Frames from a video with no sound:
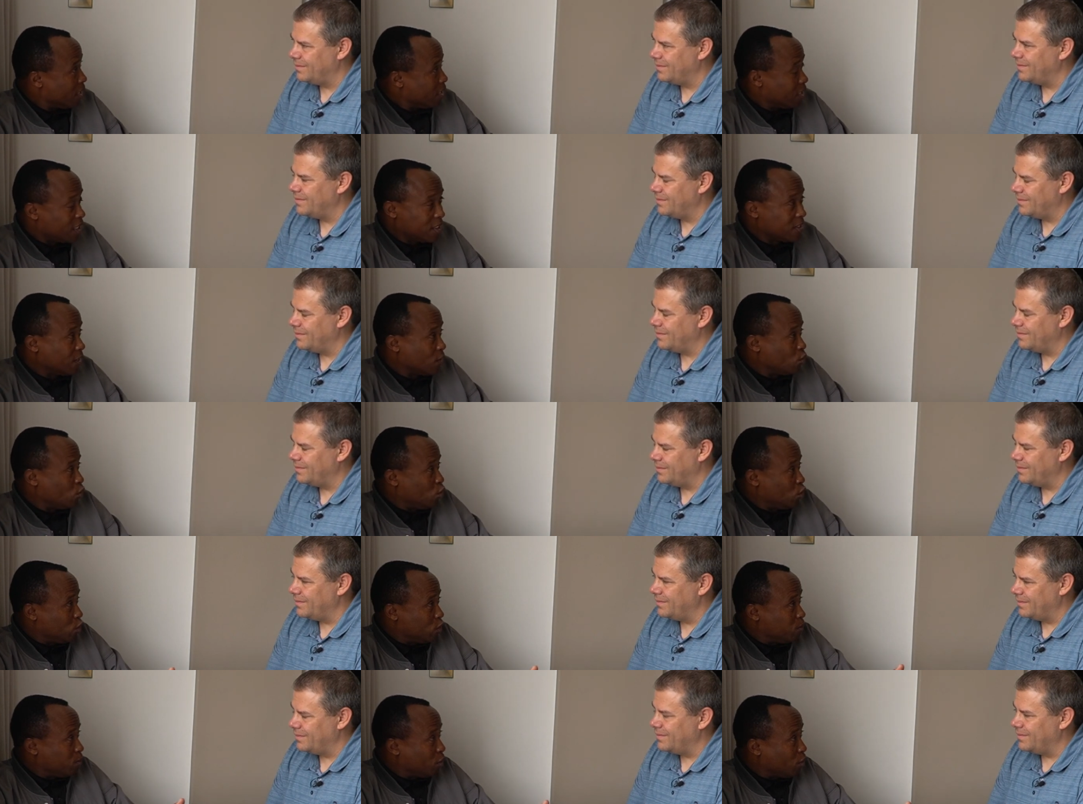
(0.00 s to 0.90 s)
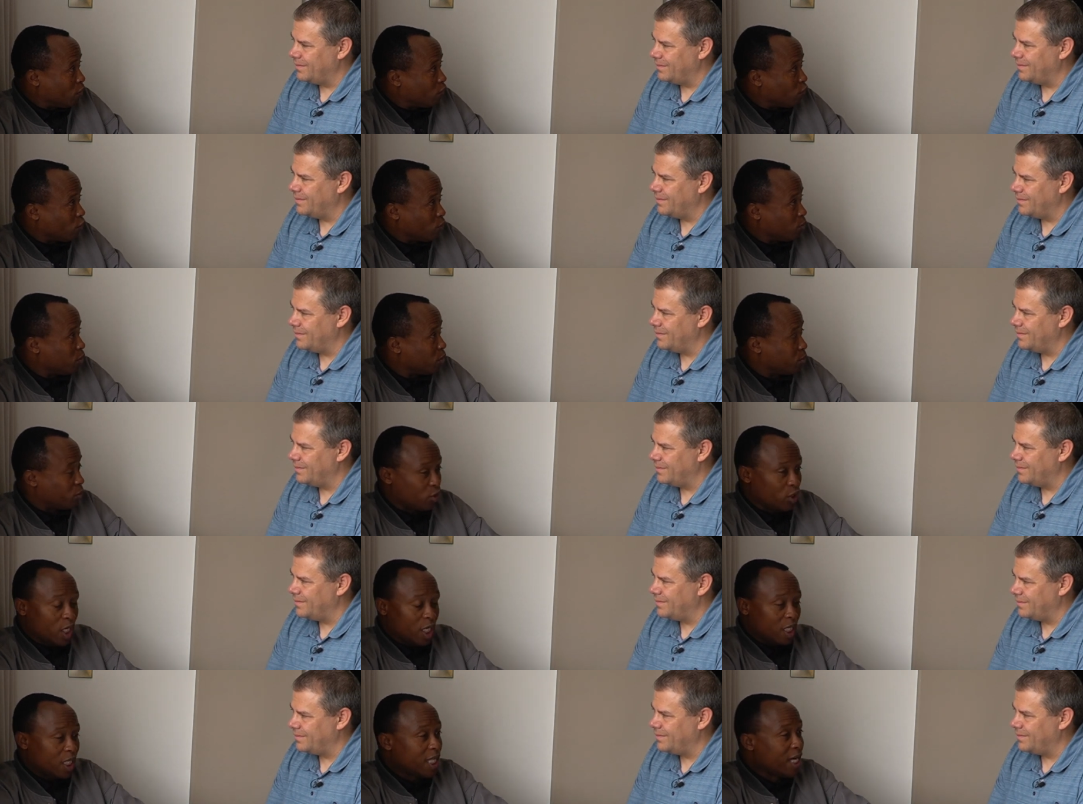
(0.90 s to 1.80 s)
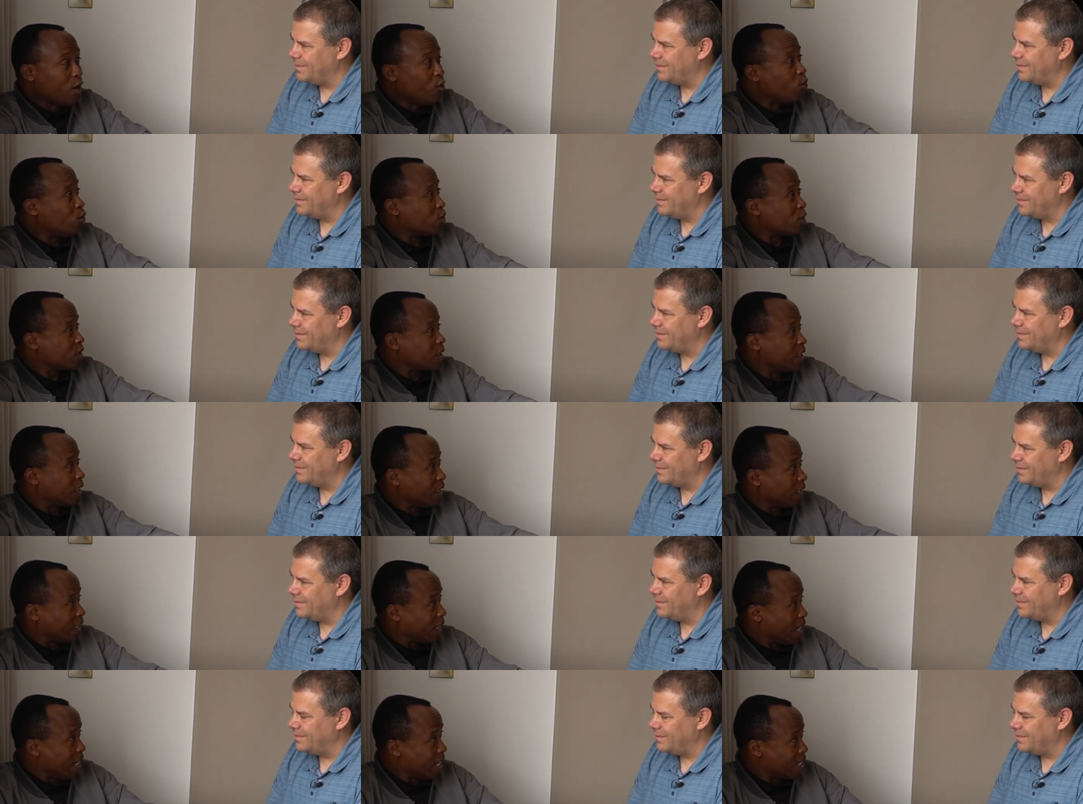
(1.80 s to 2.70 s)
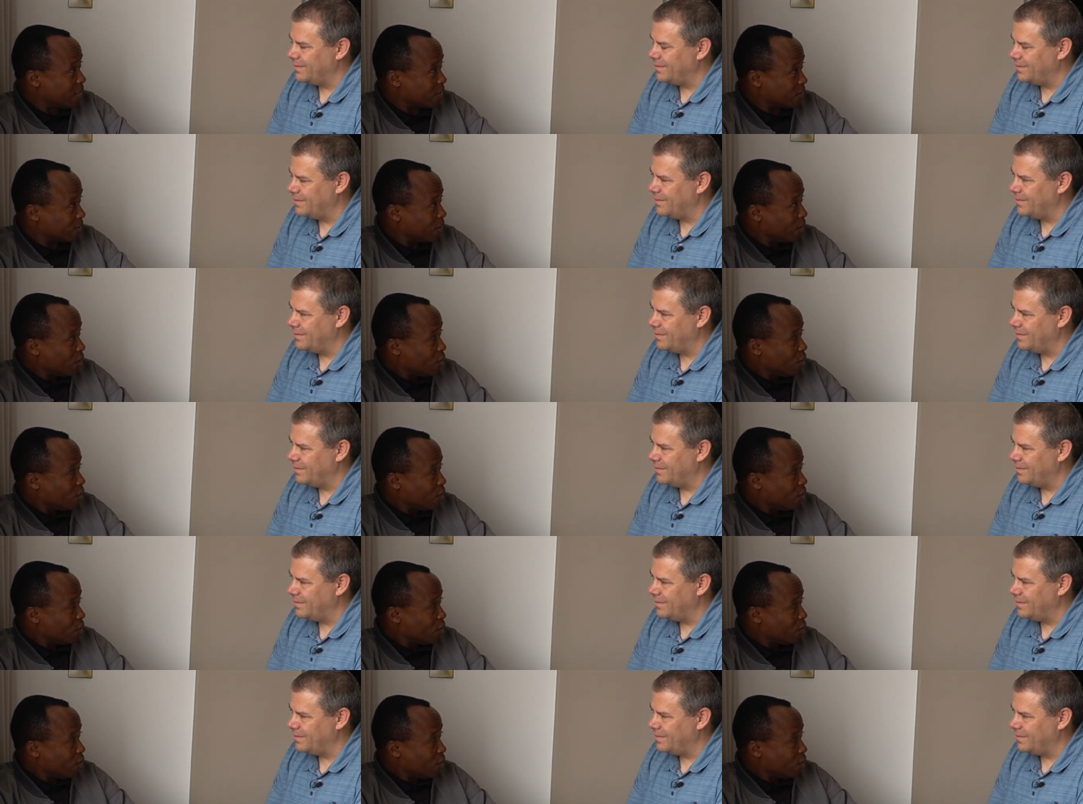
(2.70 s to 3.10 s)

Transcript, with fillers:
Speaker 1: That's a good spot for people. There was grass